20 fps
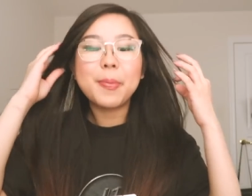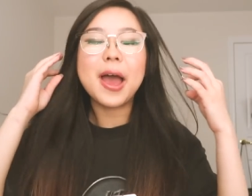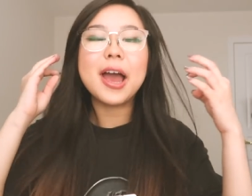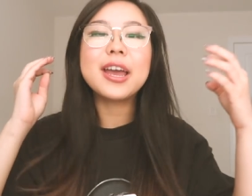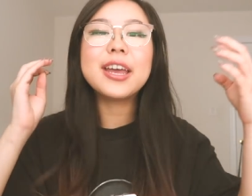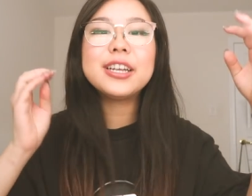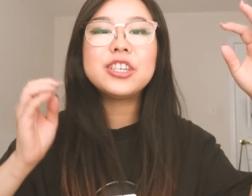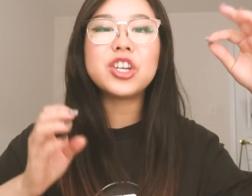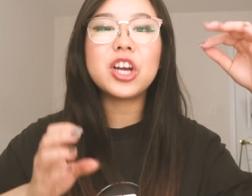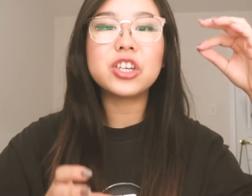
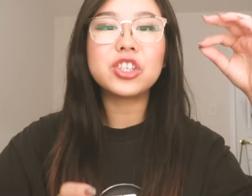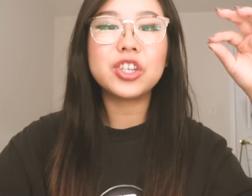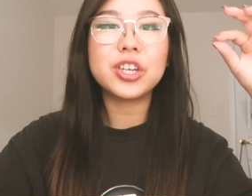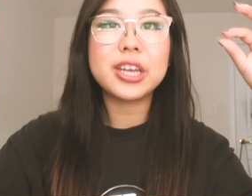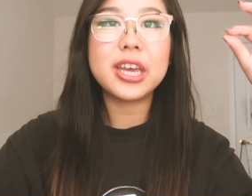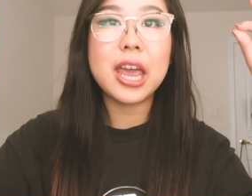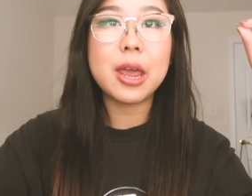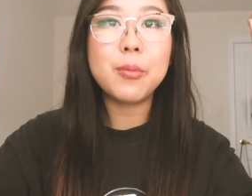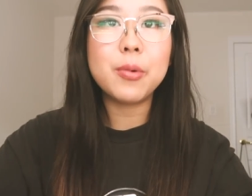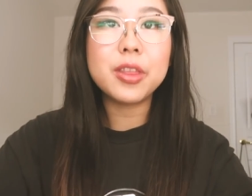package
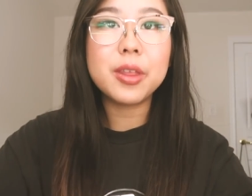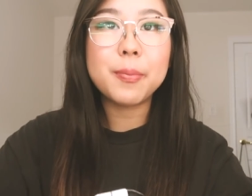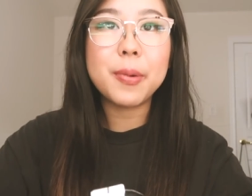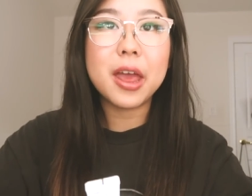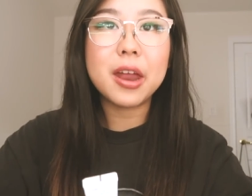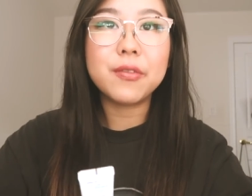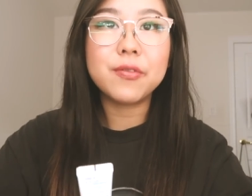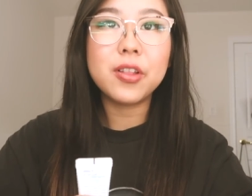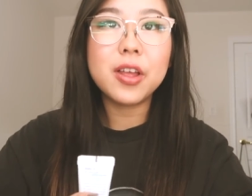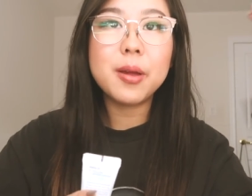actually came with a
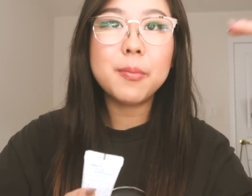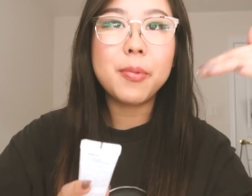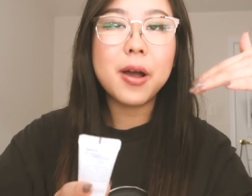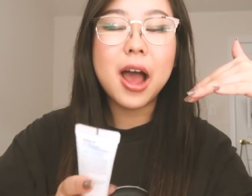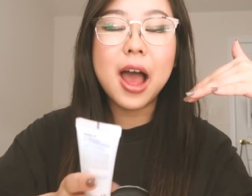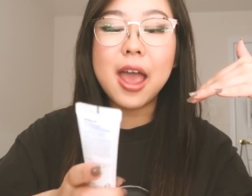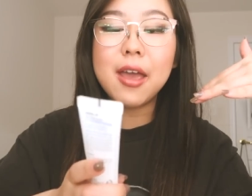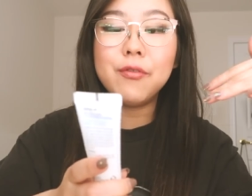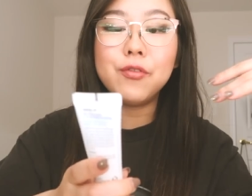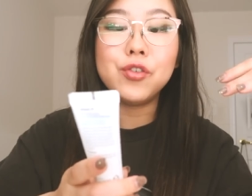pamphlet,
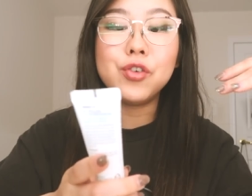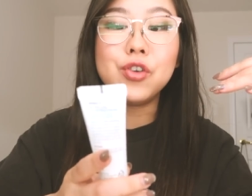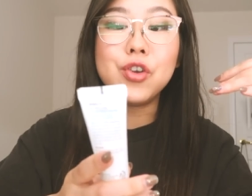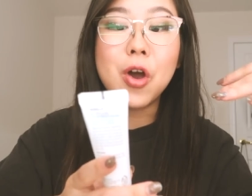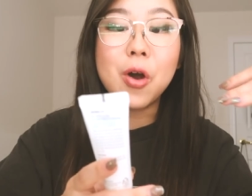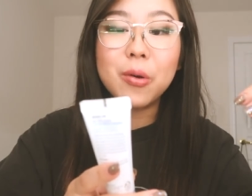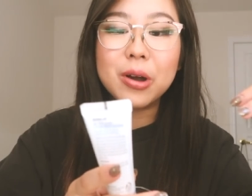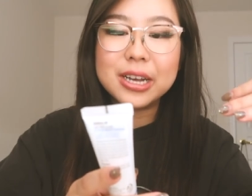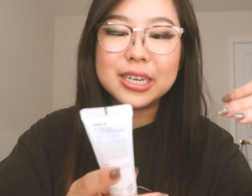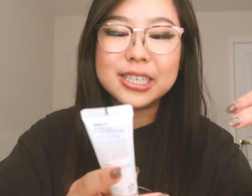but I have
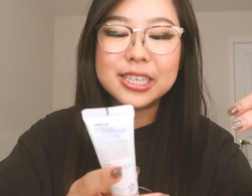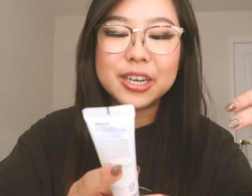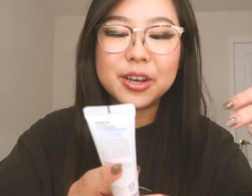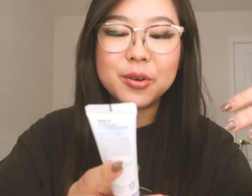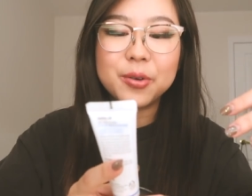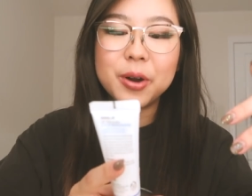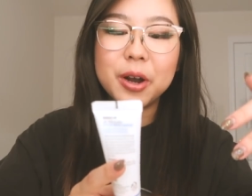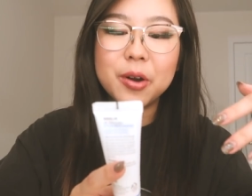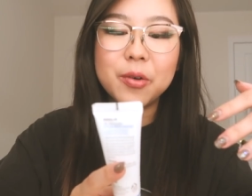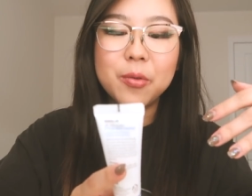no
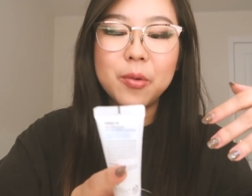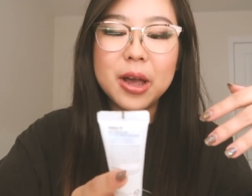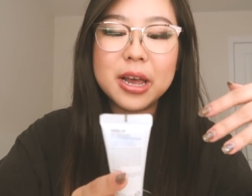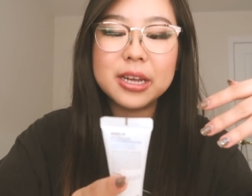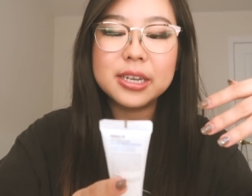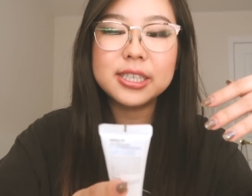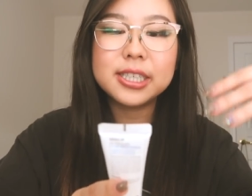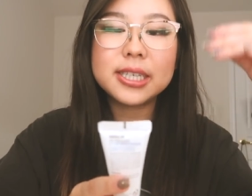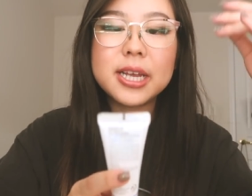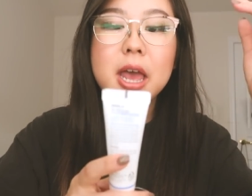idea where it
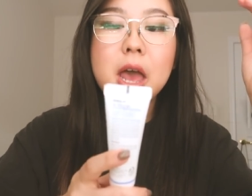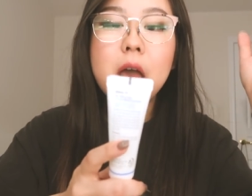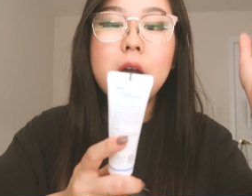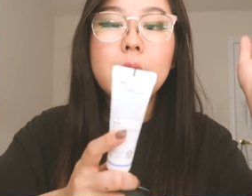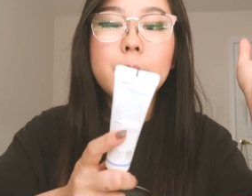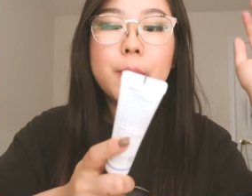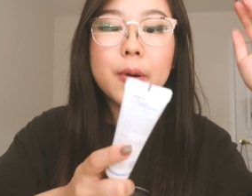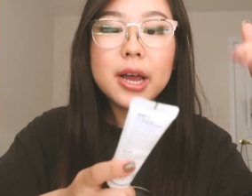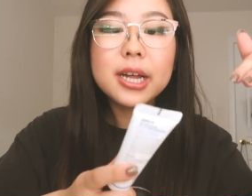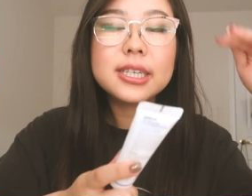went.
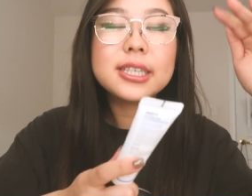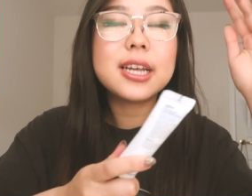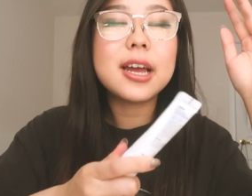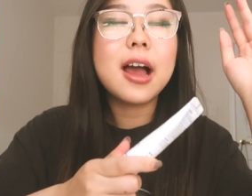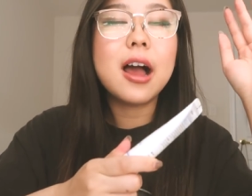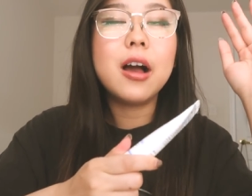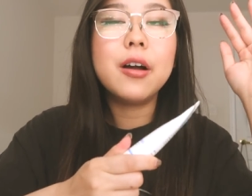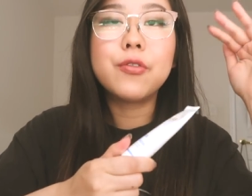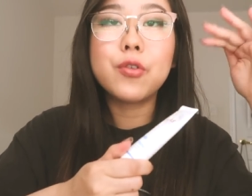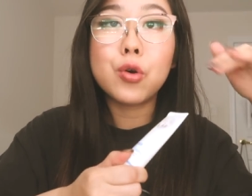But
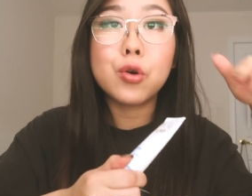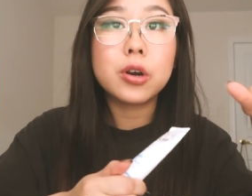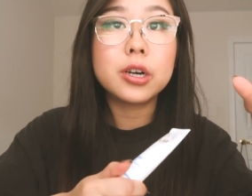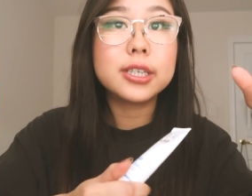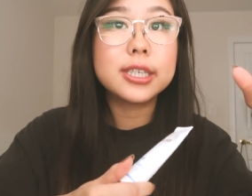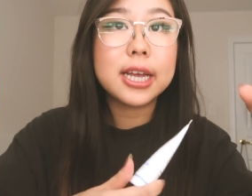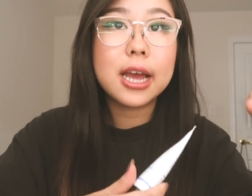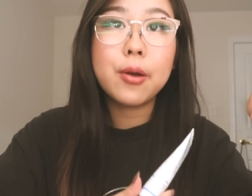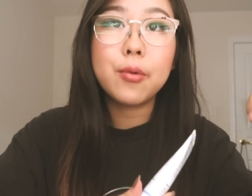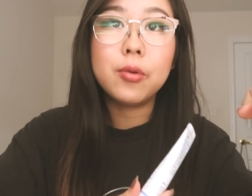of
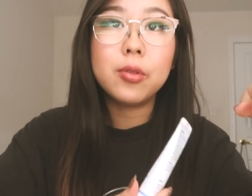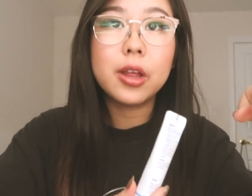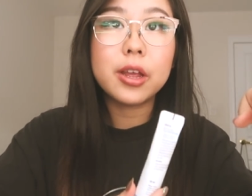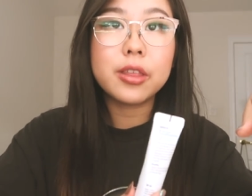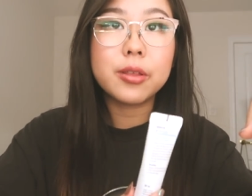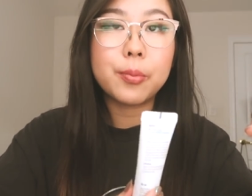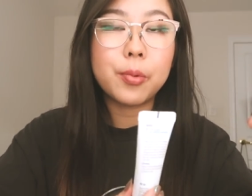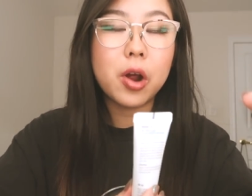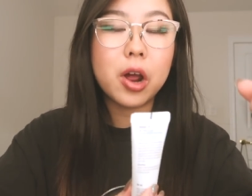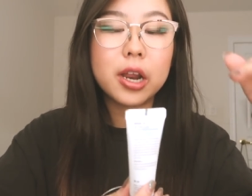course, I will
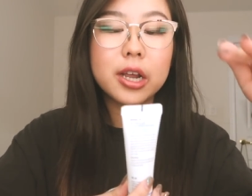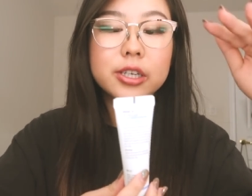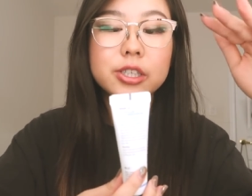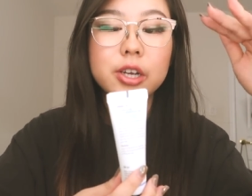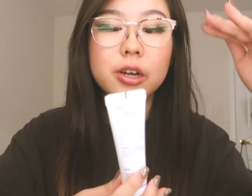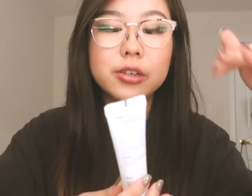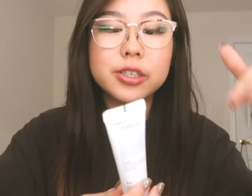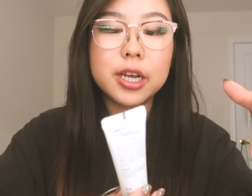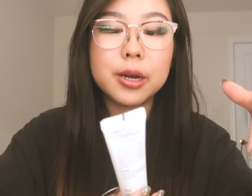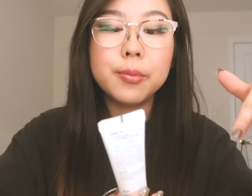link the
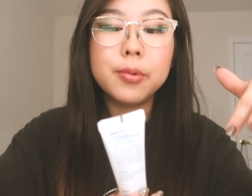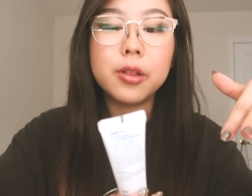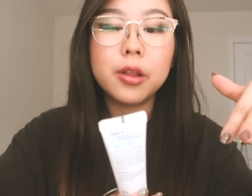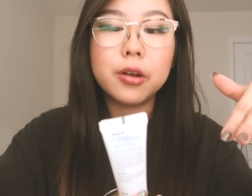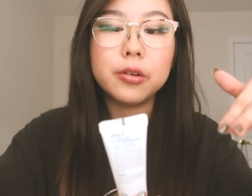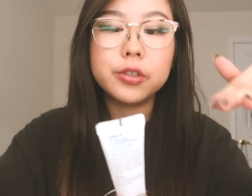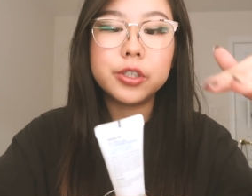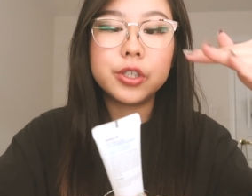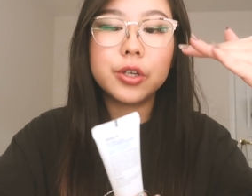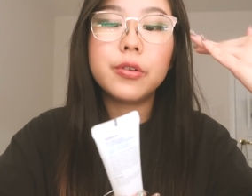products all down
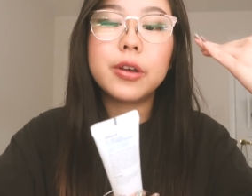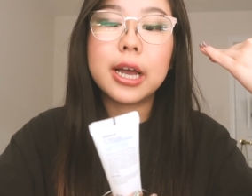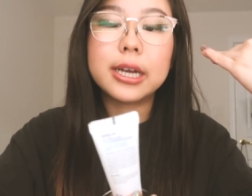below so you